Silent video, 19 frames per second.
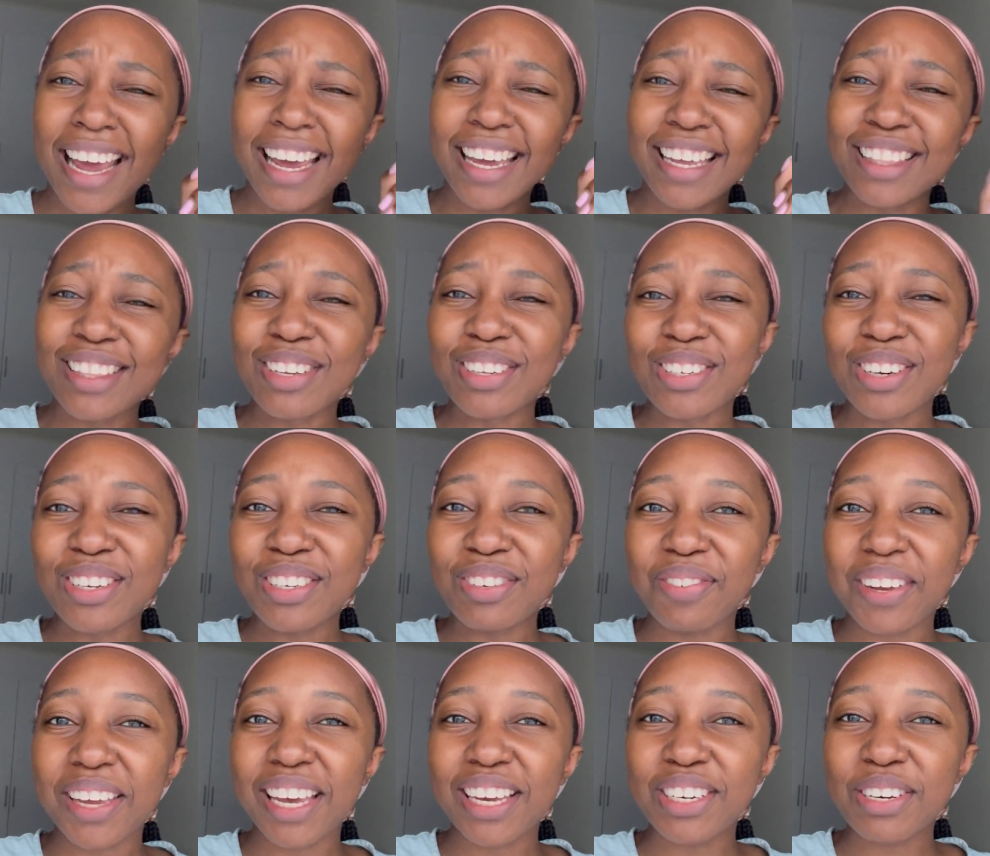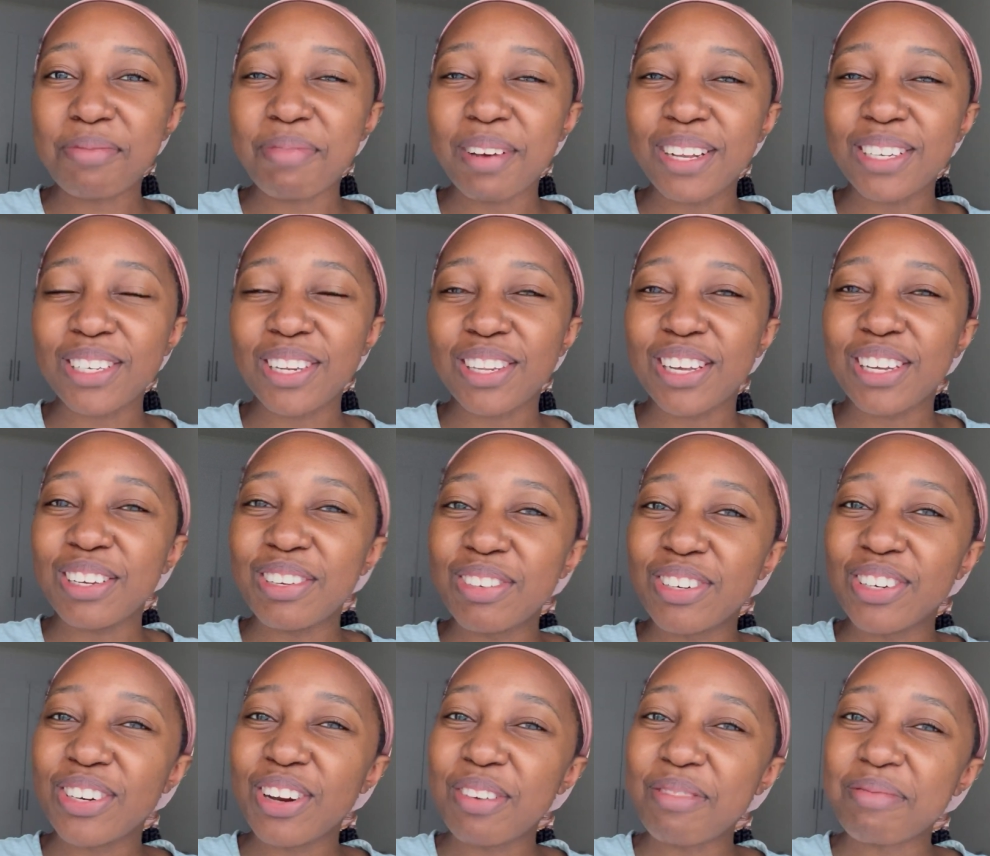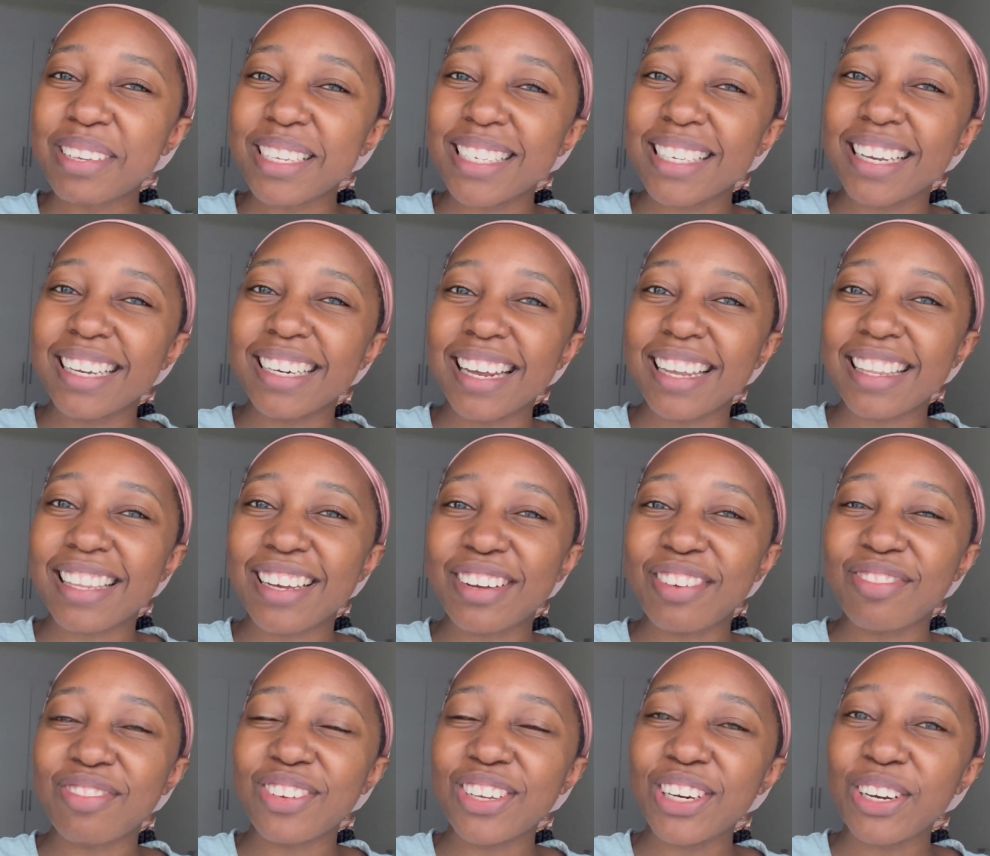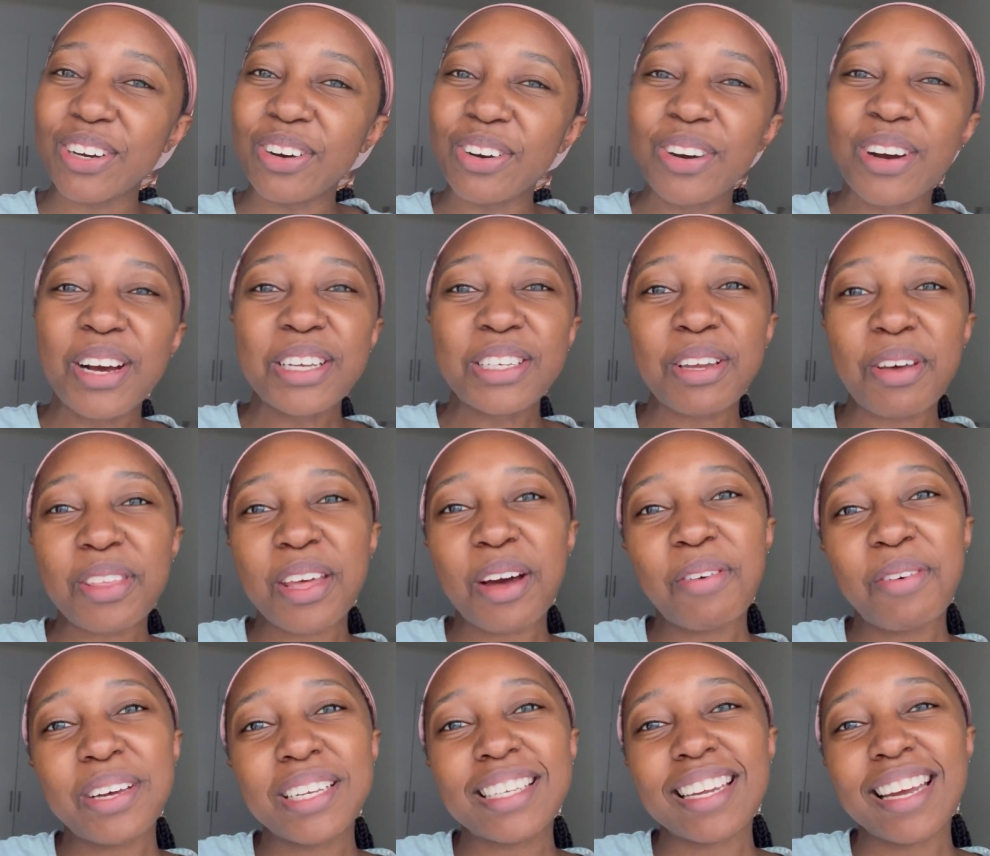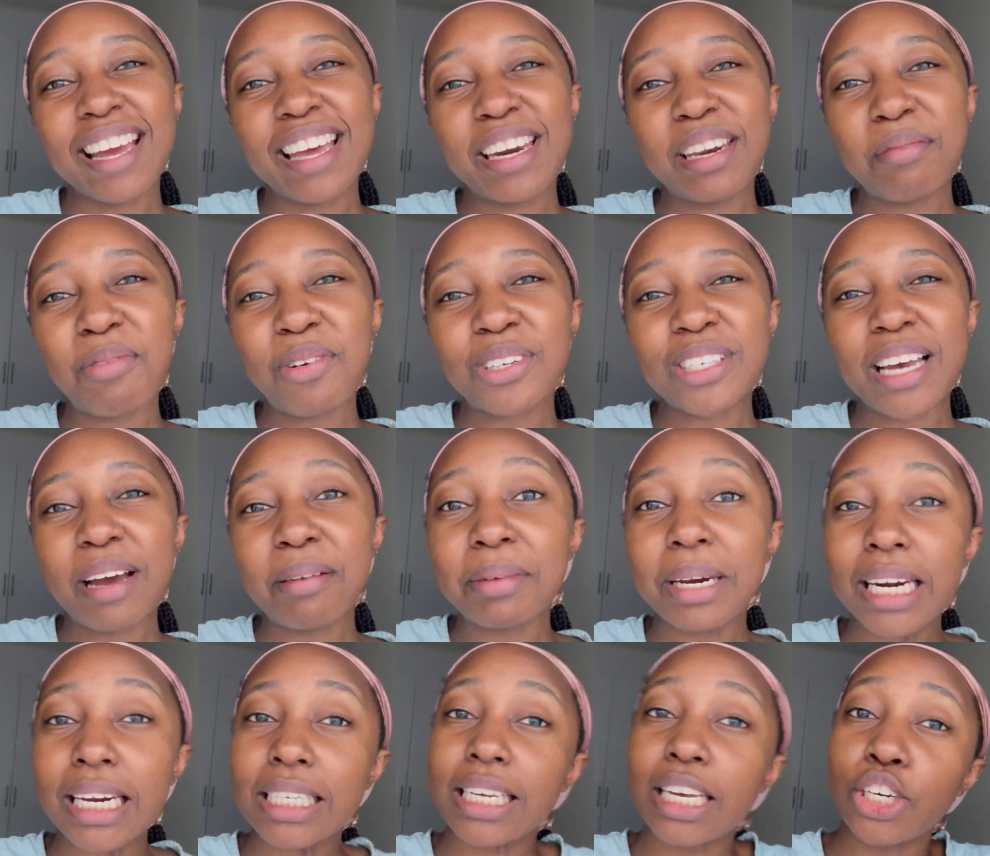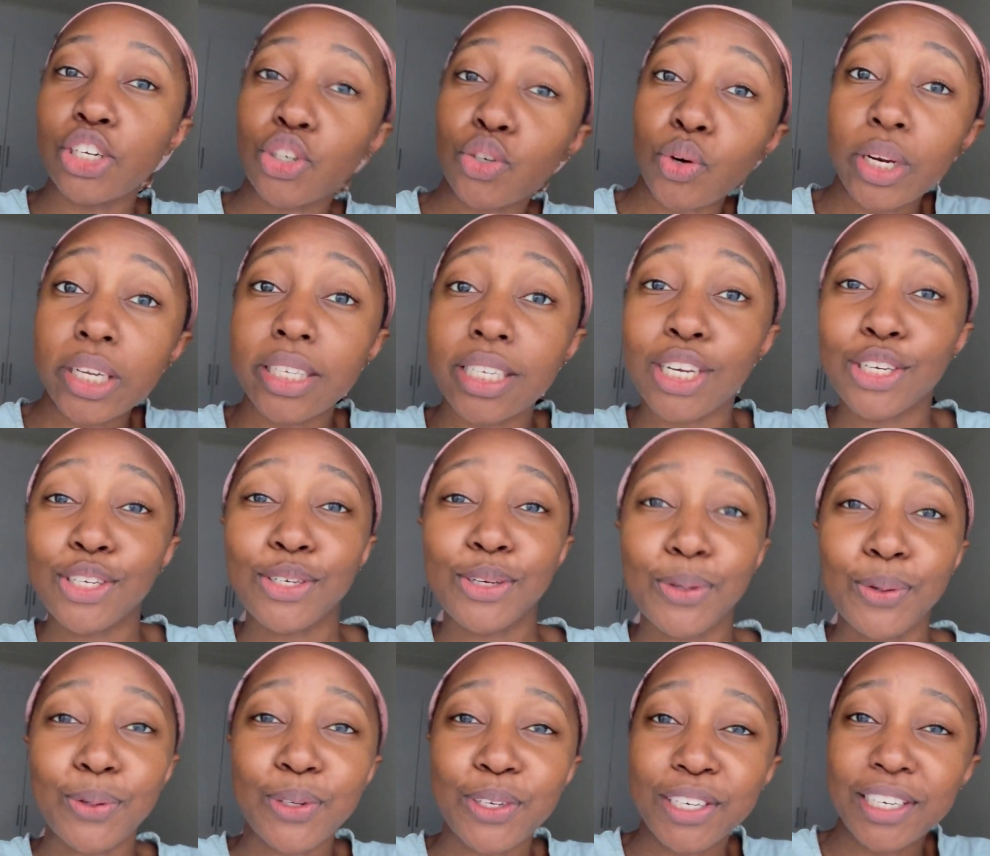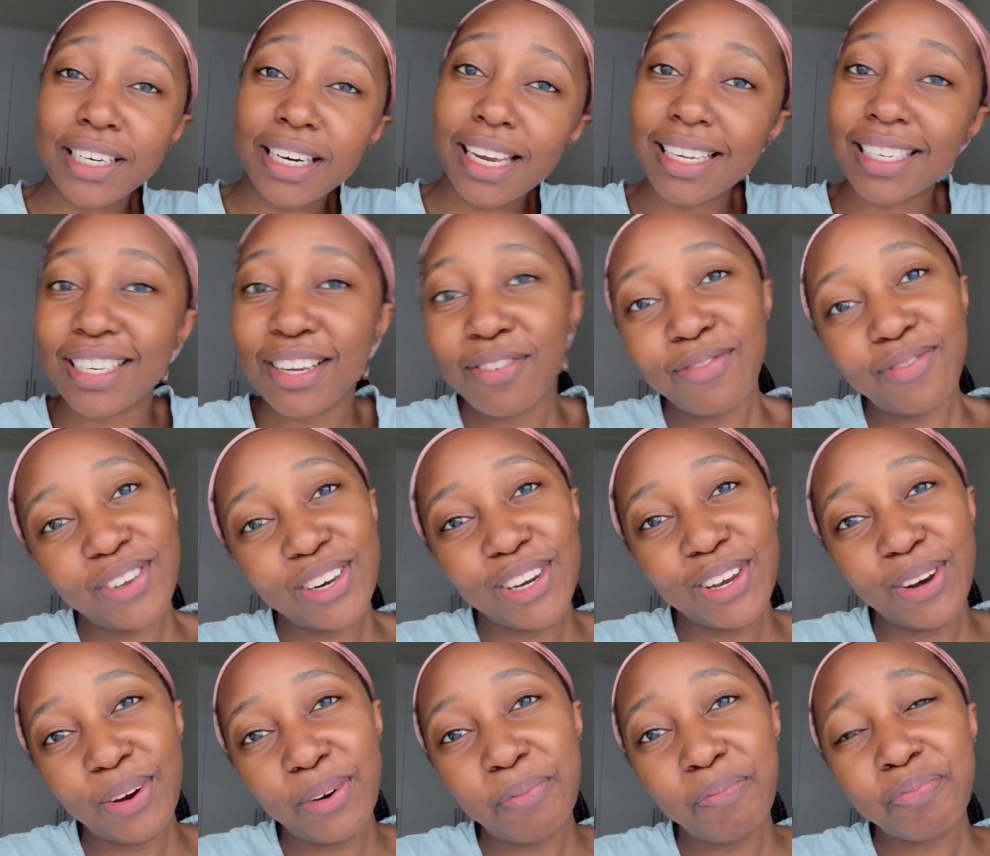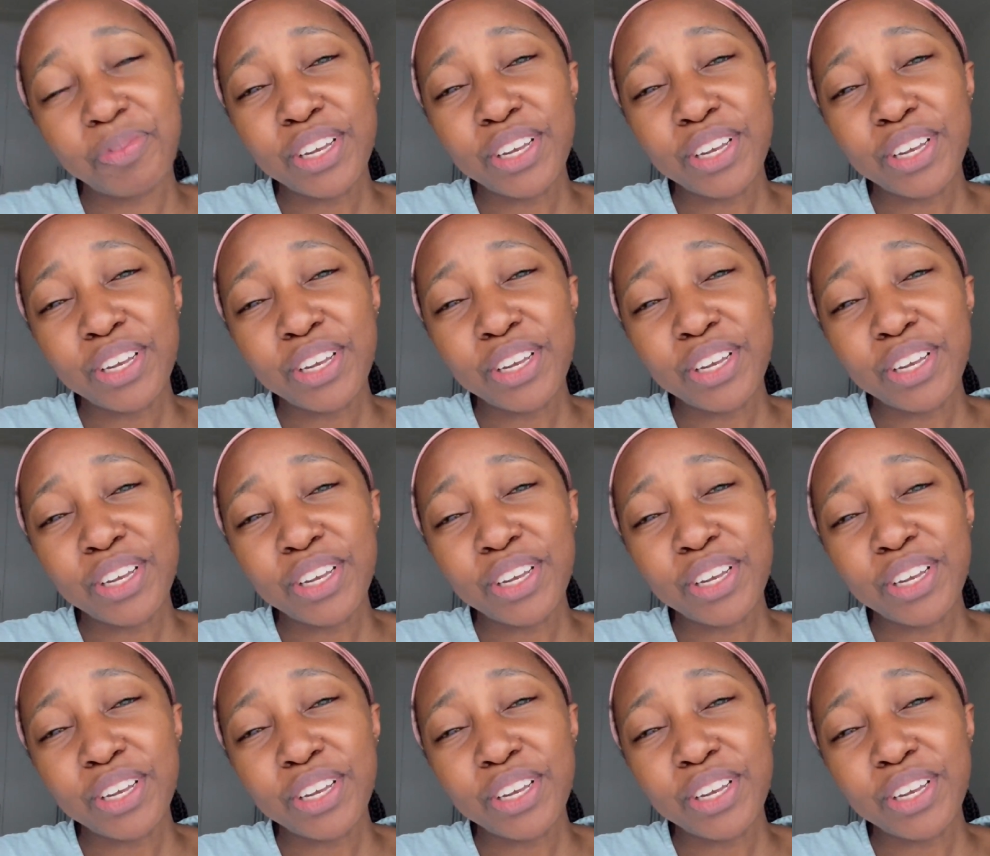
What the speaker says: hit those notification bells so that you do not miss another video. So without wasting any more time, let us get straight into today's video.